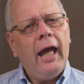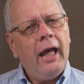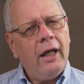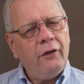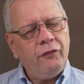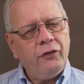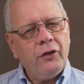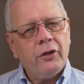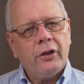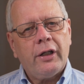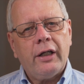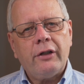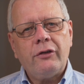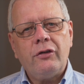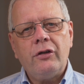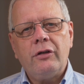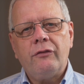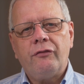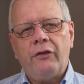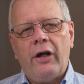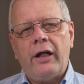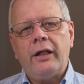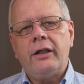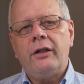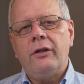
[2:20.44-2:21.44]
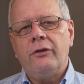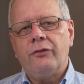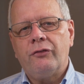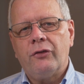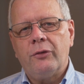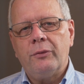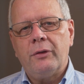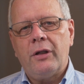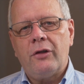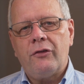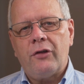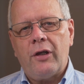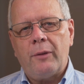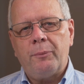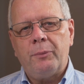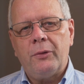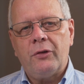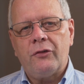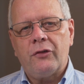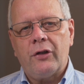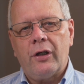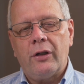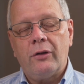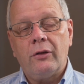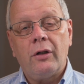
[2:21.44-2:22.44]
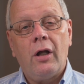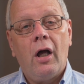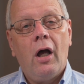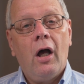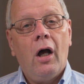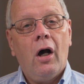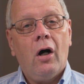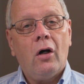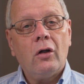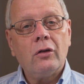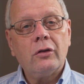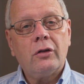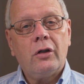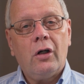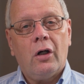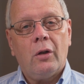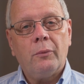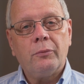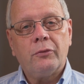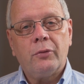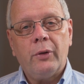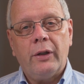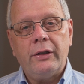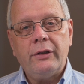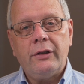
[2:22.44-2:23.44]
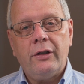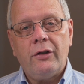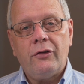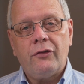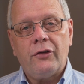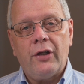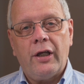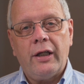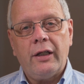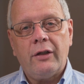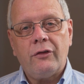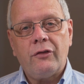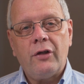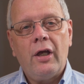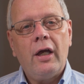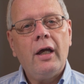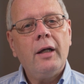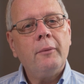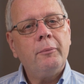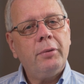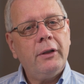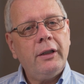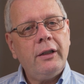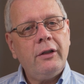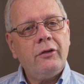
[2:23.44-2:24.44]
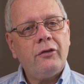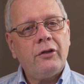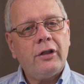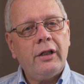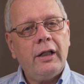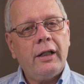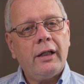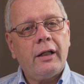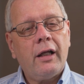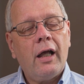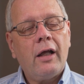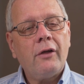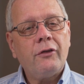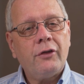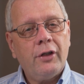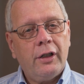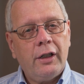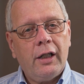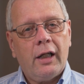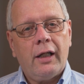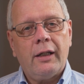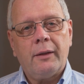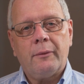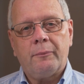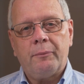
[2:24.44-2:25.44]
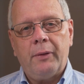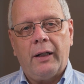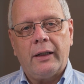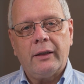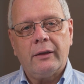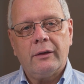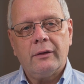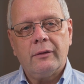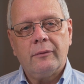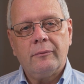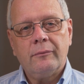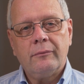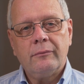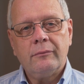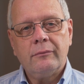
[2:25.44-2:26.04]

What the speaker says: If you're getting value from this episode on COP26, please click the like button.